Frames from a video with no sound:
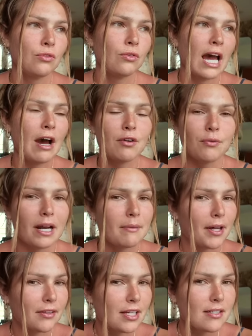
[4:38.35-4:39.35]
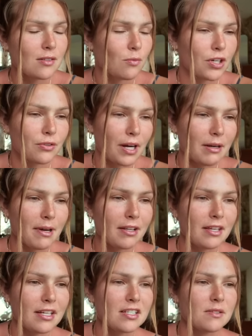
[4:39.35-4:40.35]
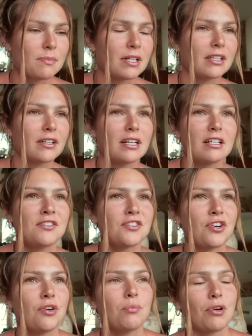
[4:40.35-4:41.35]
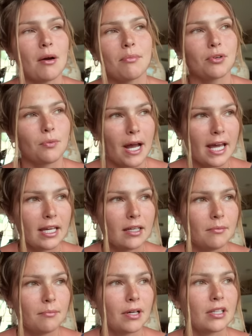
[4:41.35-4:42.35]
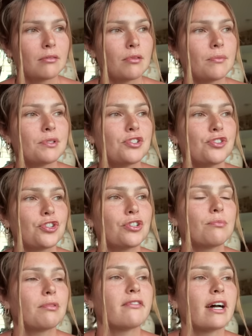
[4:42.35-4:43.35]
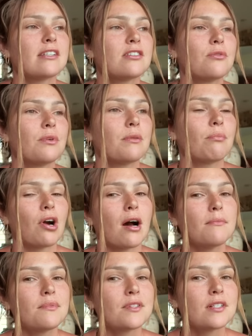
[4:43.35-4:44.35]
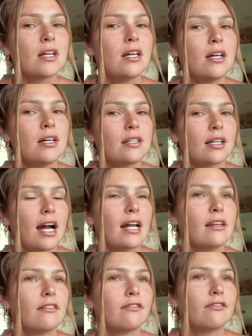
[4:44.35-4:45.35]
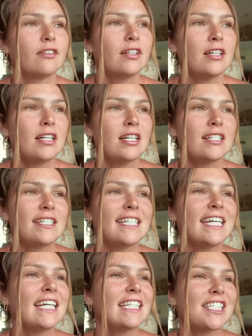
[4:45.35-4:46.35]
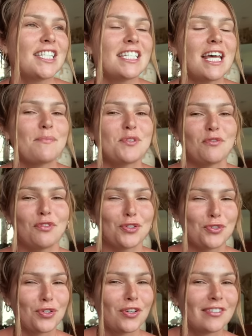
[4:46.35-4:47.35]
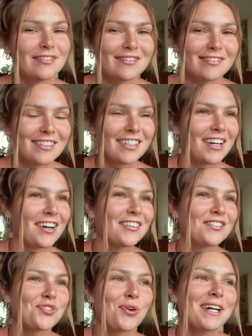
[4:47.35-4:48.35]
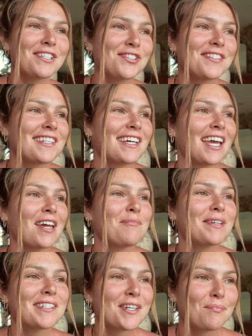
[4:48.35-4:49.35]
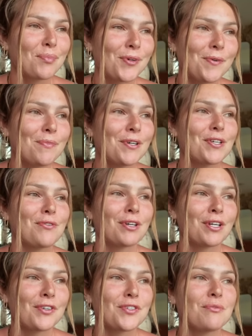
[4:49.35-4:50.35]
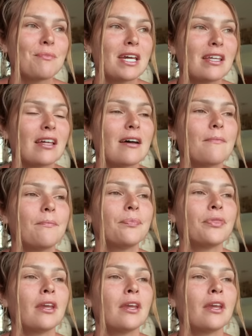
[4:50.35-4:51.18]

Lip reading: how to write about things and when to write about things, but there is no proper way. But the Moments Journal provides you with prompts to kind of dig into the depths of your soul. Questions that can be simple, but you can also make them